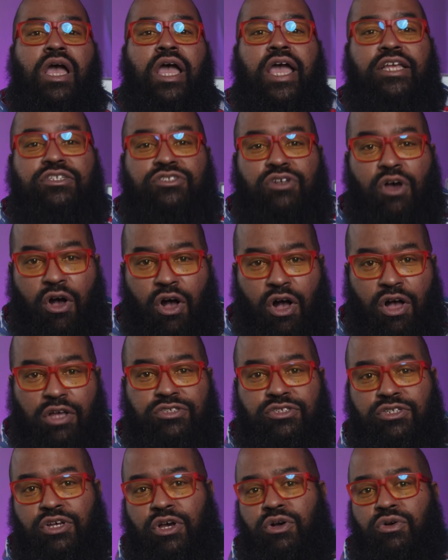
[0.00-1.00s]
It's
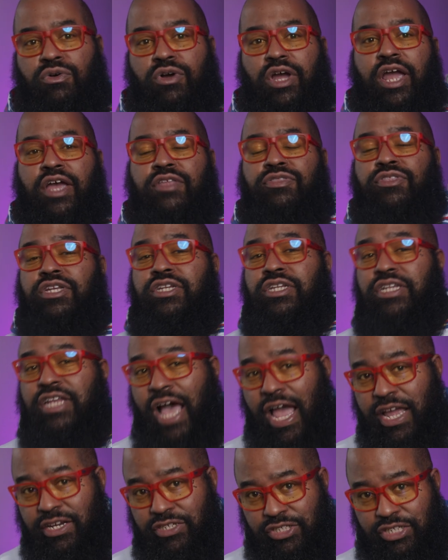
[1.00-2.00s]
also in the
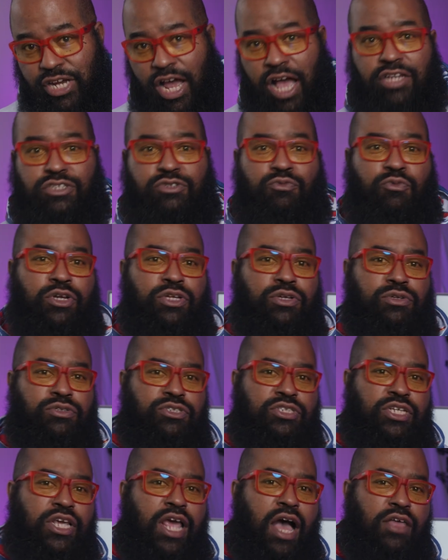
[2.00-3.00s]
night shots where you'll
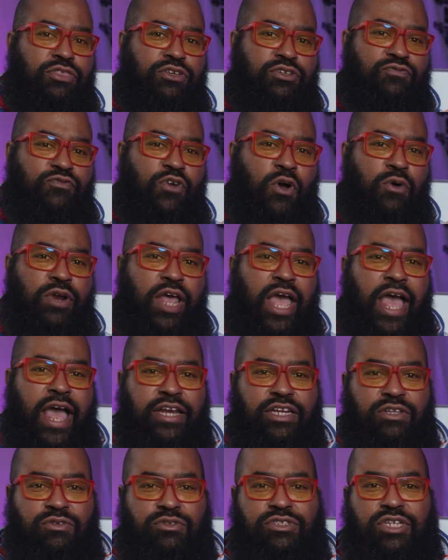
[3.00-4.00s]
see how this phone
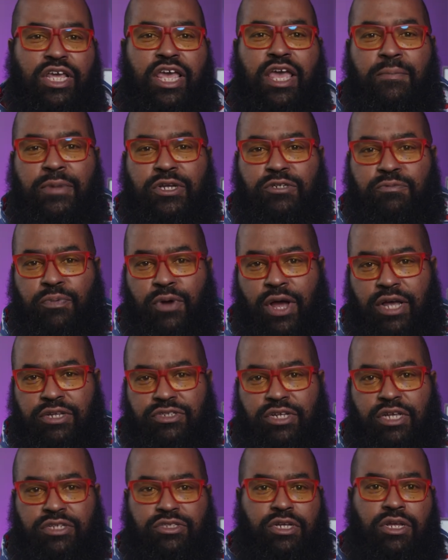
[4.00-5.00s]
handles image
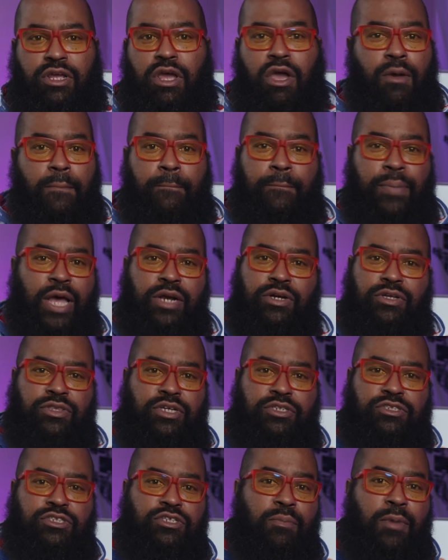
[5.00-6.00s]
processing better
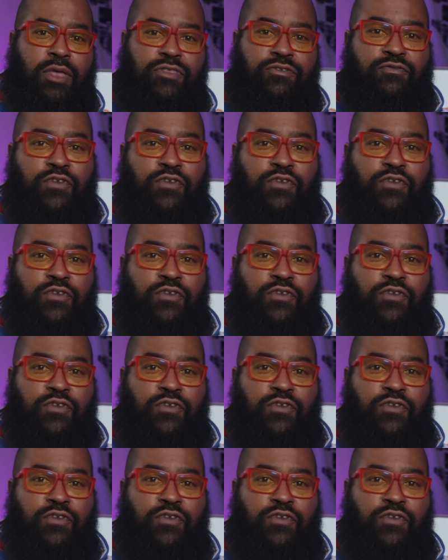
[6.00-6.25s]
than some other